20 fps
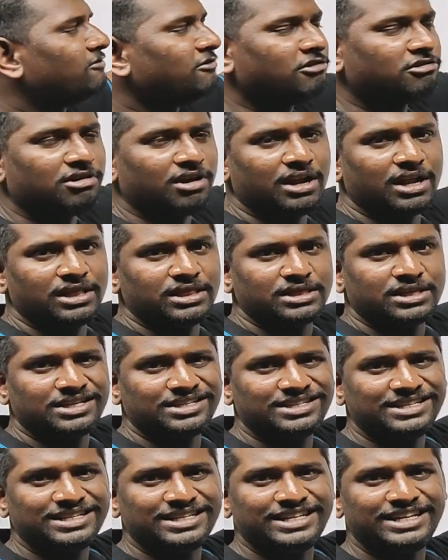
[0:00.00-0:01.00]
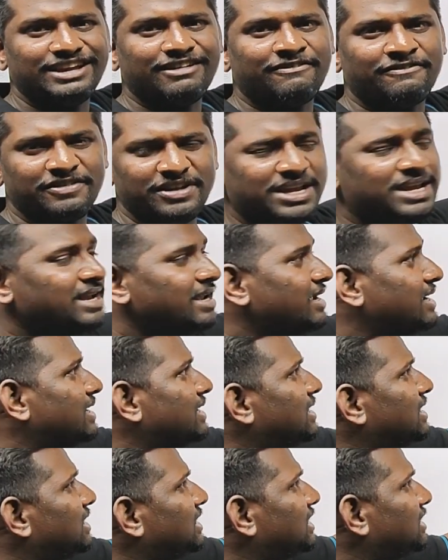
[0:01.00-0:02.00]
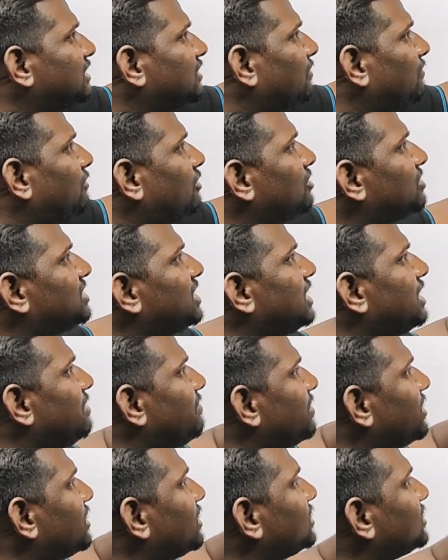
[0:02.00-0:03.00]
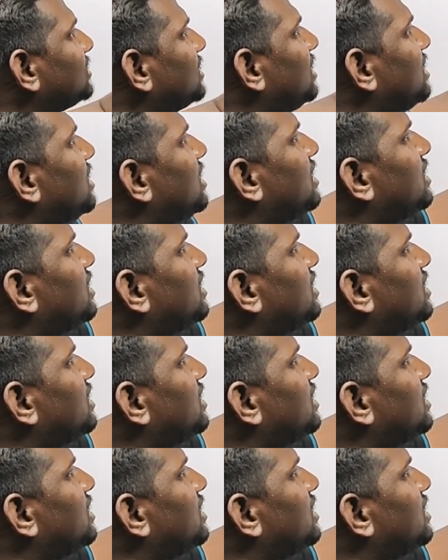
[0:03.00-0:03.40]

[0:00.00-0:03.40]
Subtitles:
focal length fe is 4 centimeters.